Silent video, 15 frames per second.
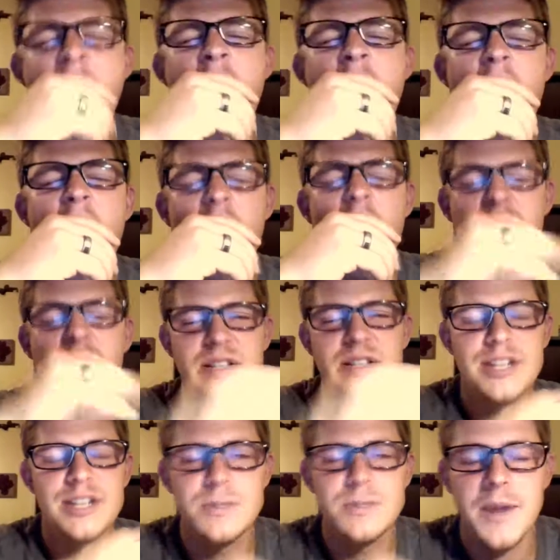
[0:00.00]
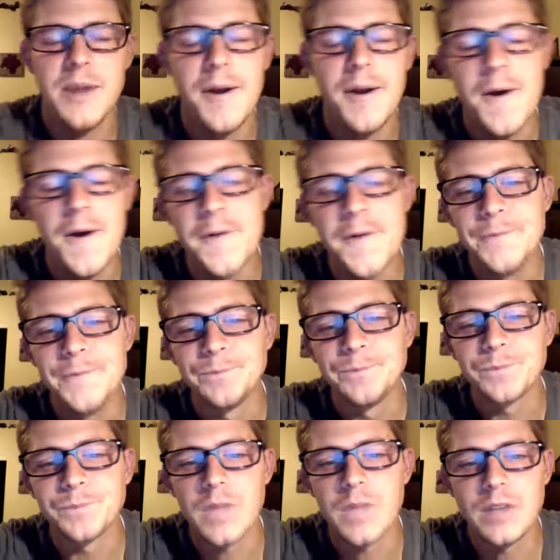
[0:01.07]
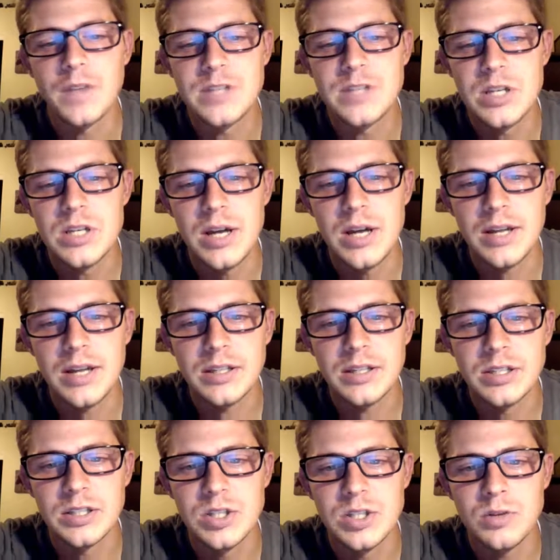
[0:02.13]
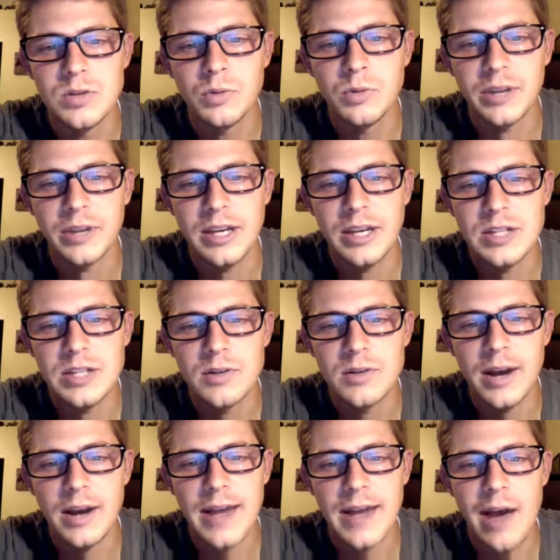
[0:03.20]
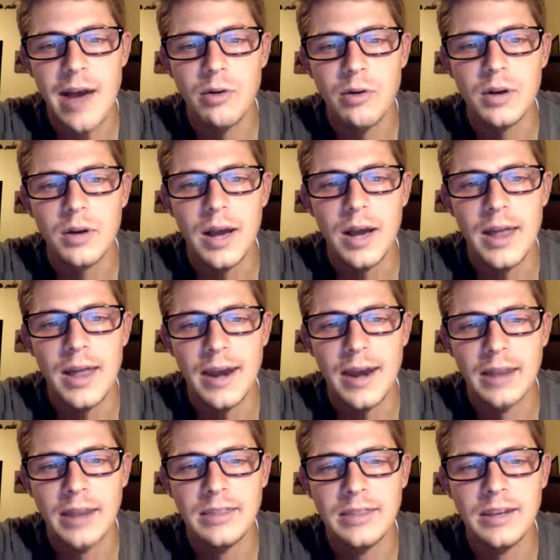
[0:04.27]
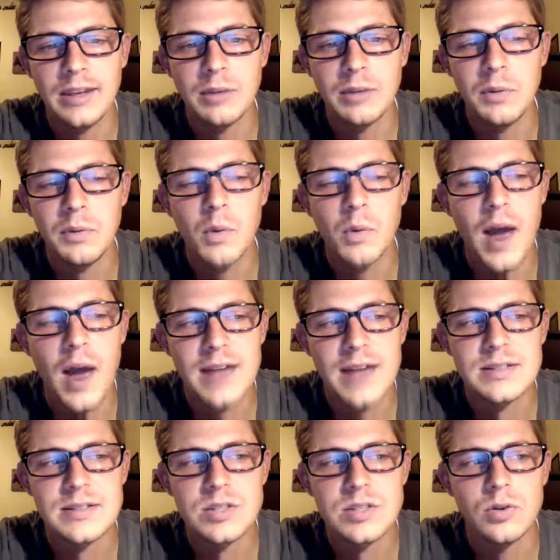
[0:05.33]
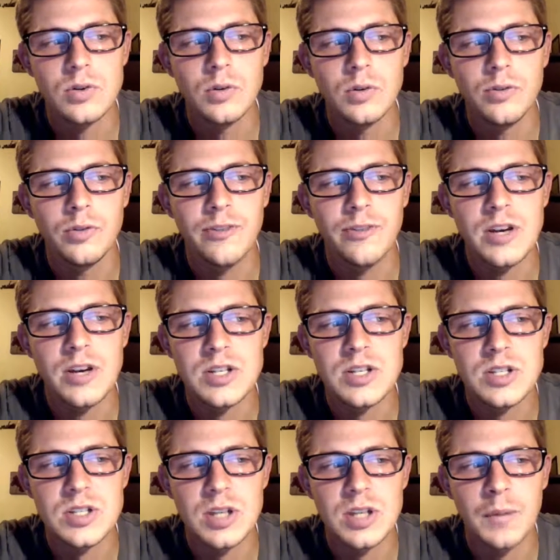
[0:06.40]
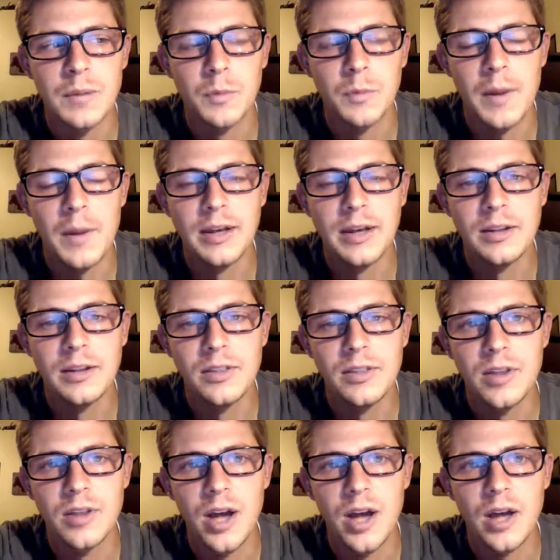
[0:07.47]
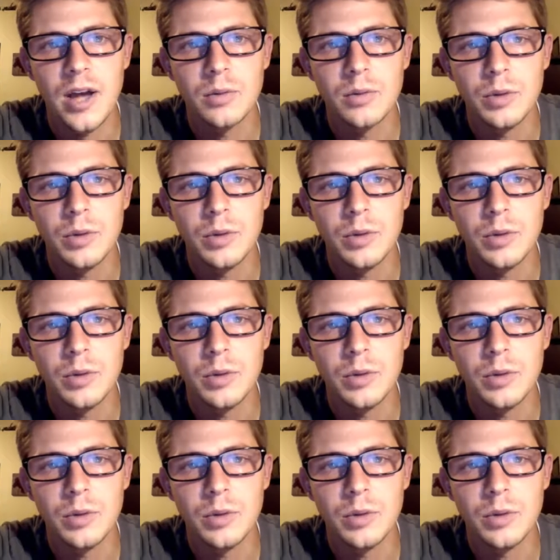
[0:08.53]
Oh, excuse me. To do what they need to right now. And I think it'd be wise to finish implementing the real